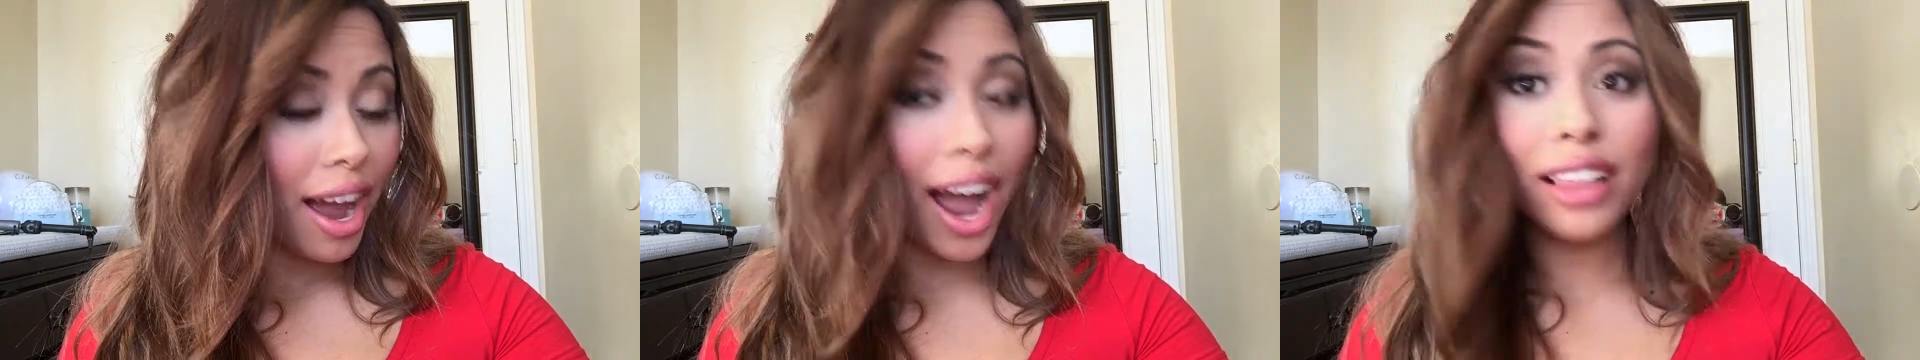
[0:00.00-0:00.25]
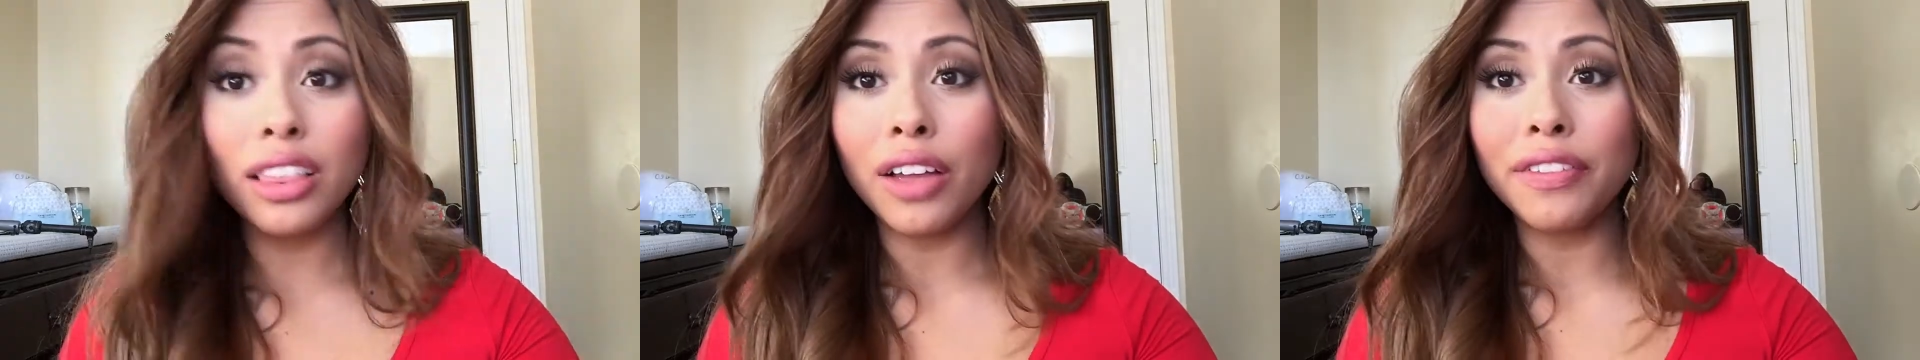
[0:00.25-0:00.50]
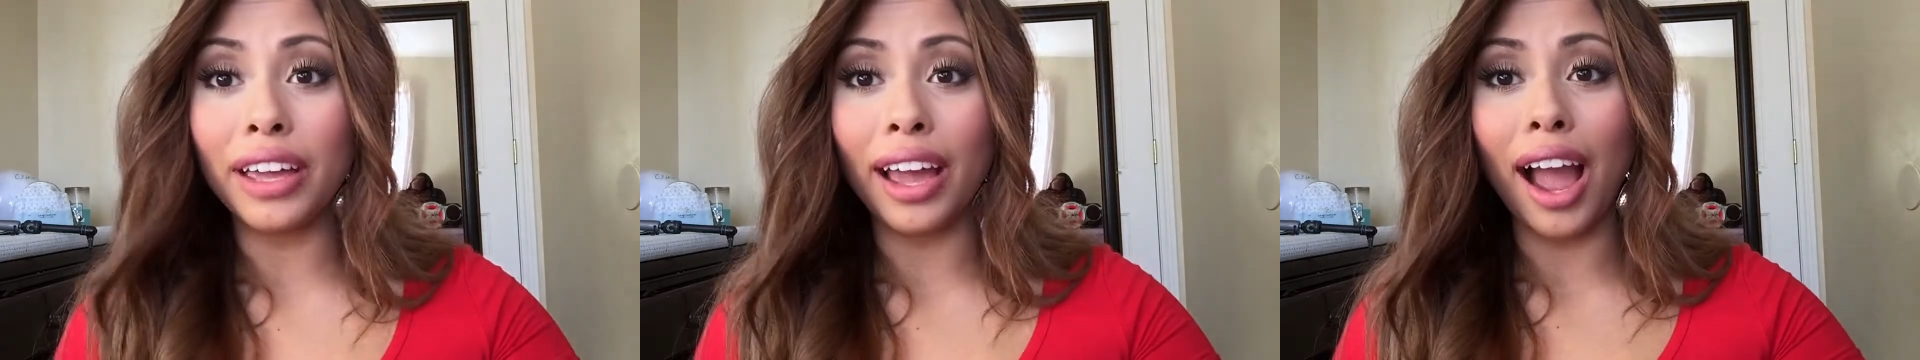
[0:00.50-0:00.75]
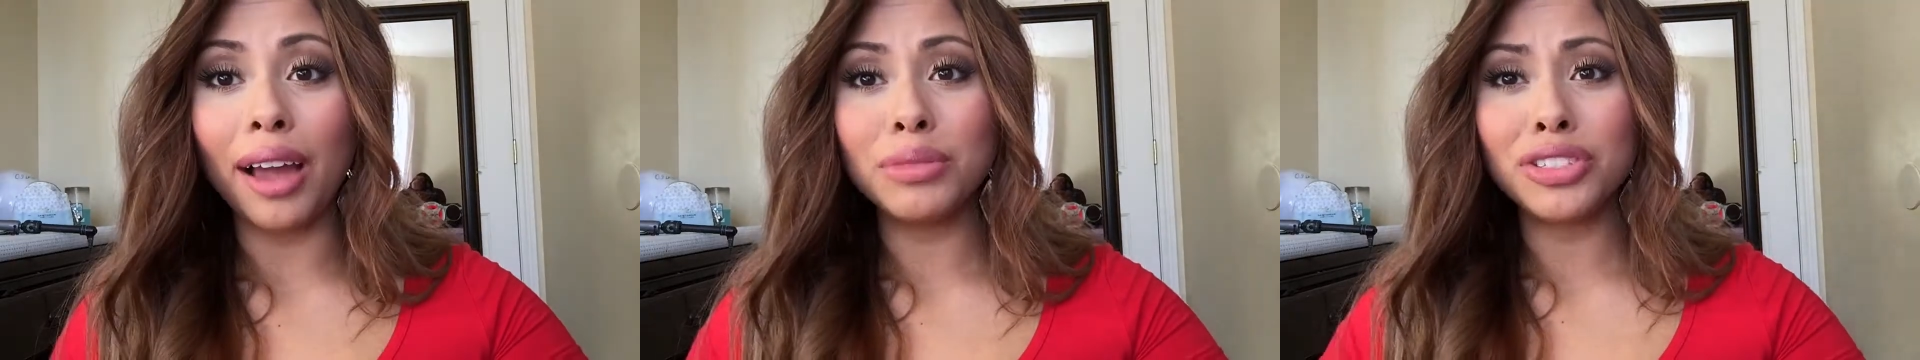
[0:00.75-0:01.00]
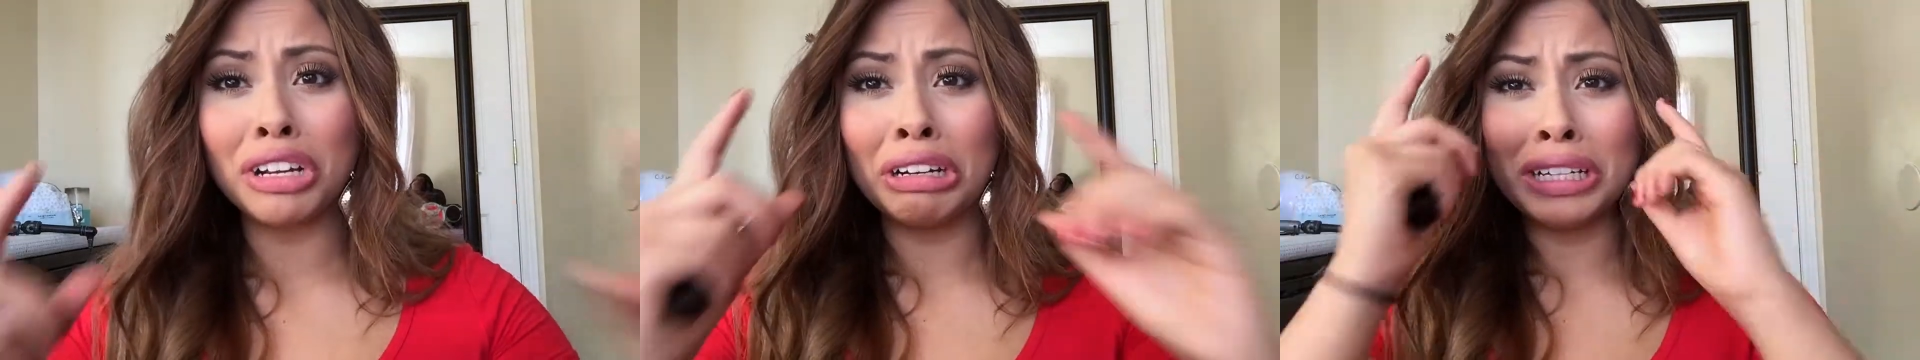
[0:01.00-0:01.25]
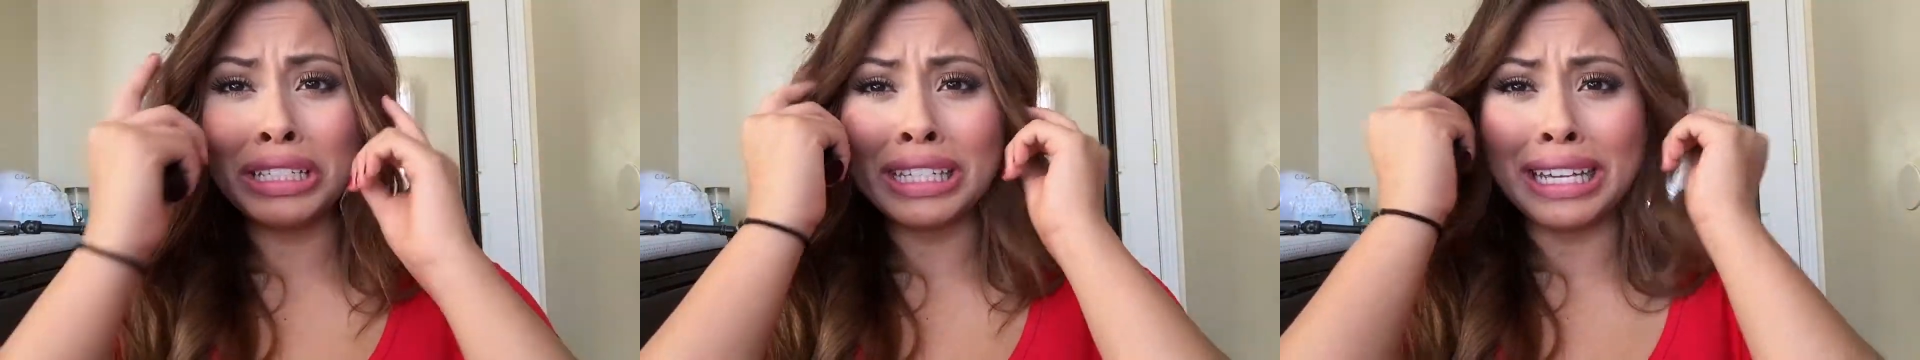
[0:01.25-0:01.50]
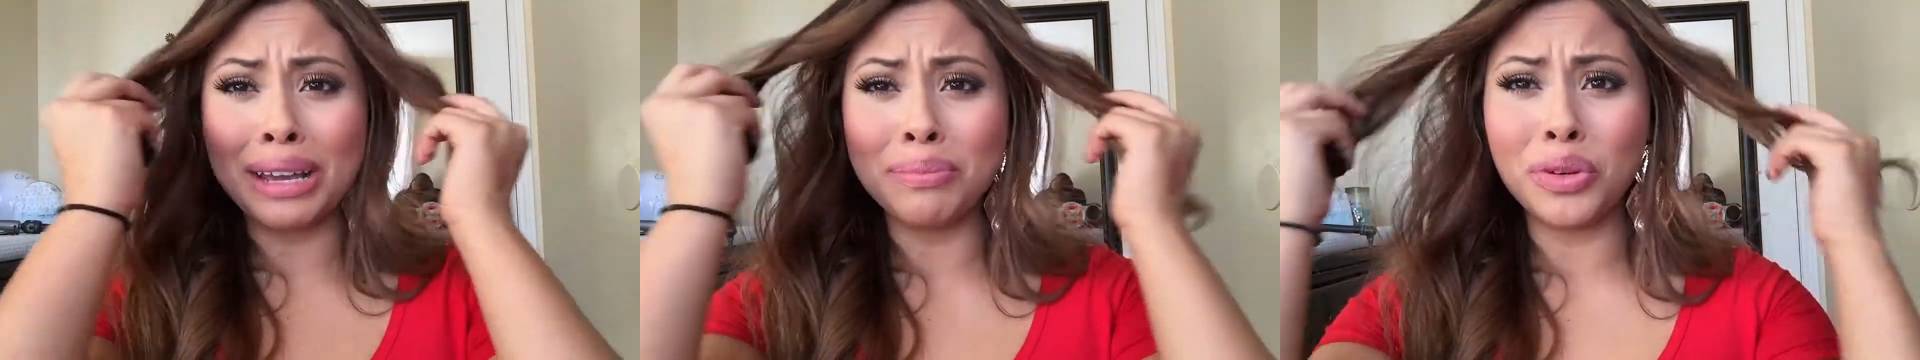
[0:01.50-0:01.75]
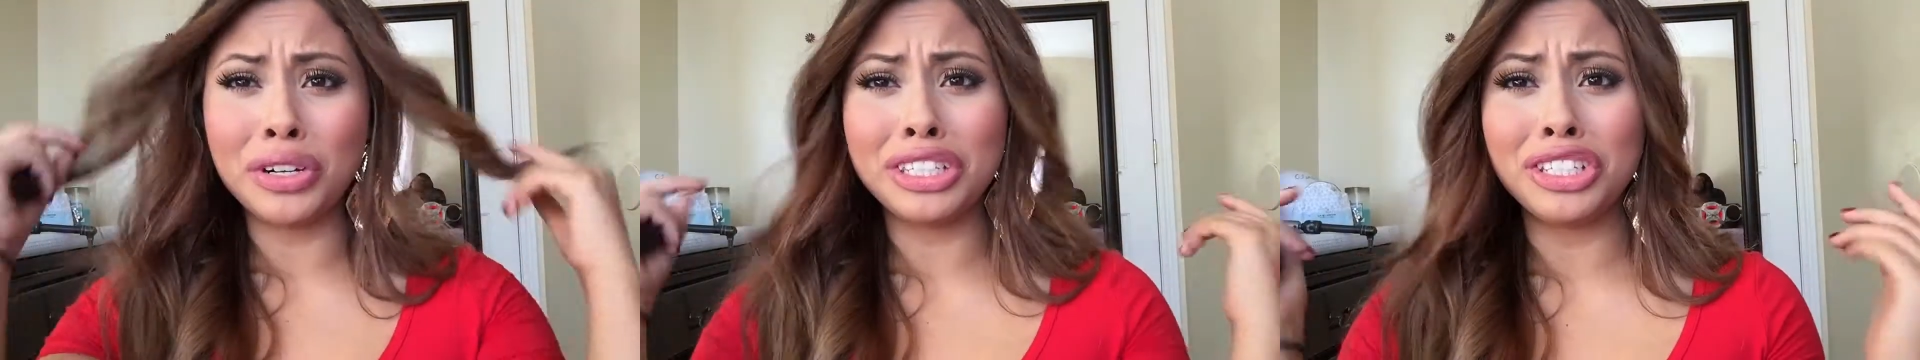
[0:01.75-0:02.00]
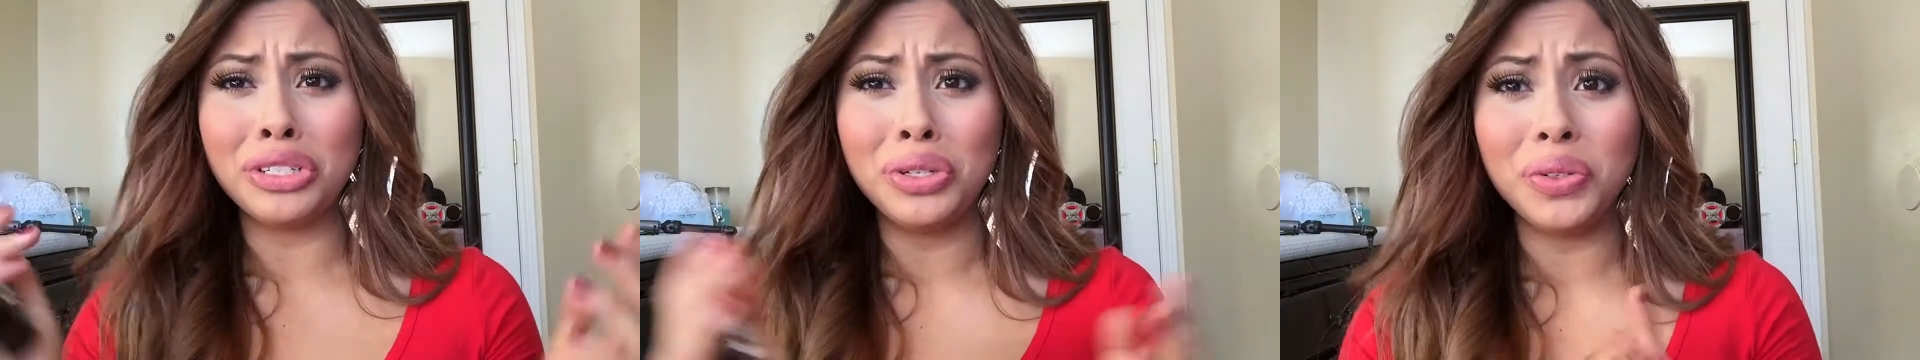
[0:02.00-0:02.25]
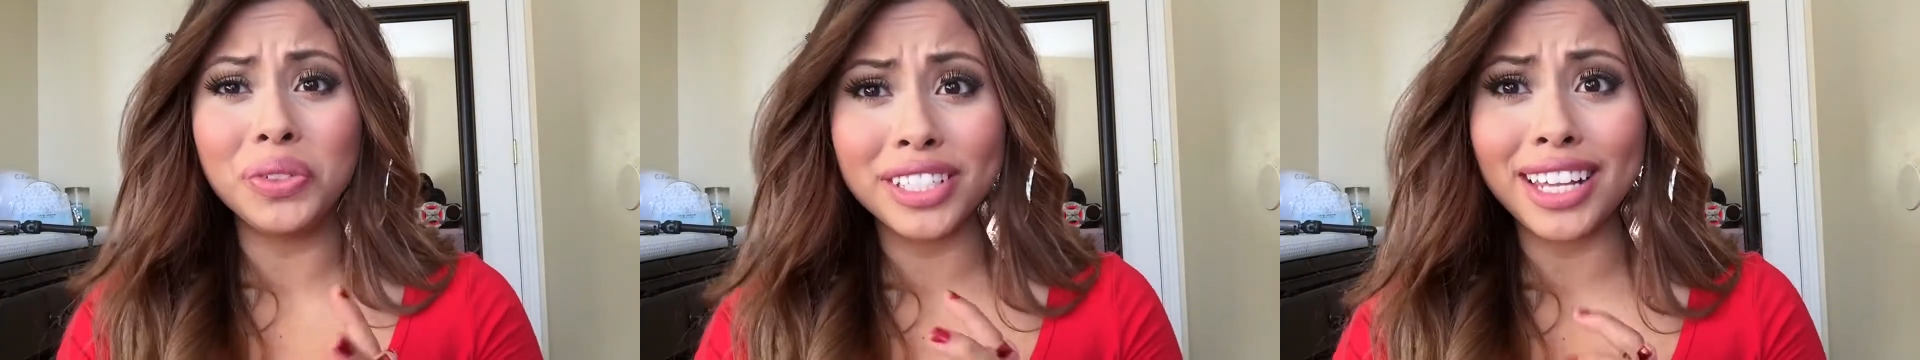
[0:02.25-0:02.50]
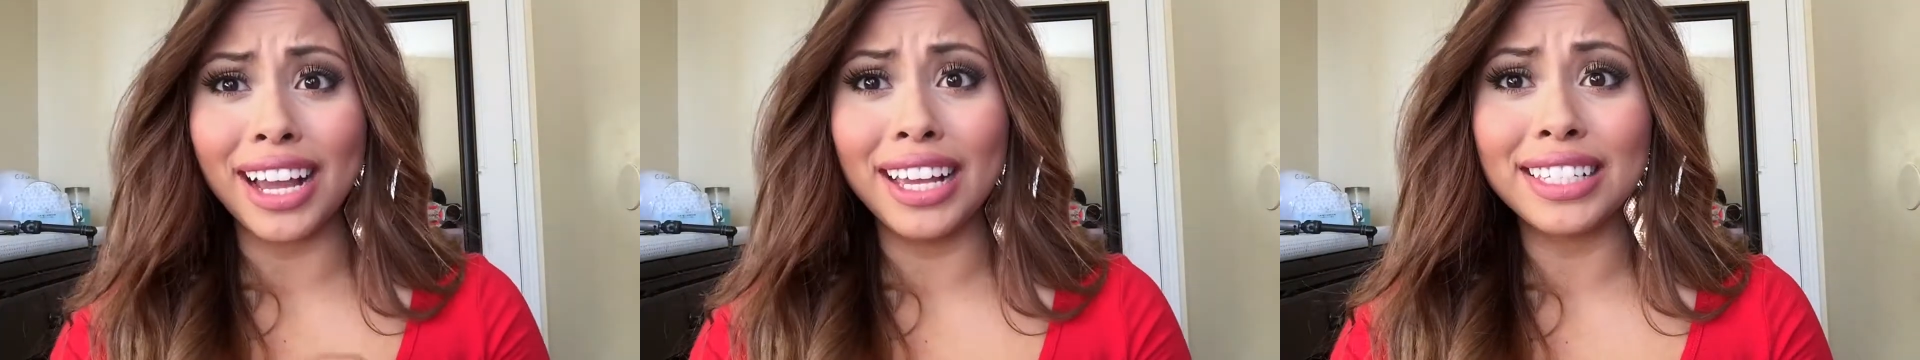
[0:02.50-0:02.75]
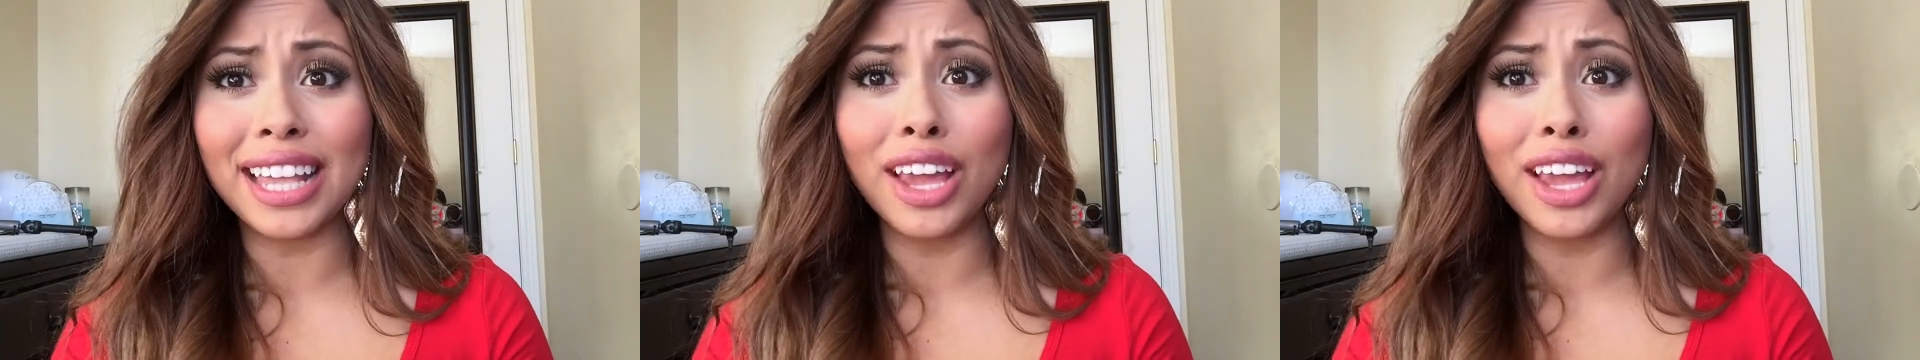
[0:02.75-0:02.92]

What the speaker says: I love it. I'm starting to get more into nudes, guys.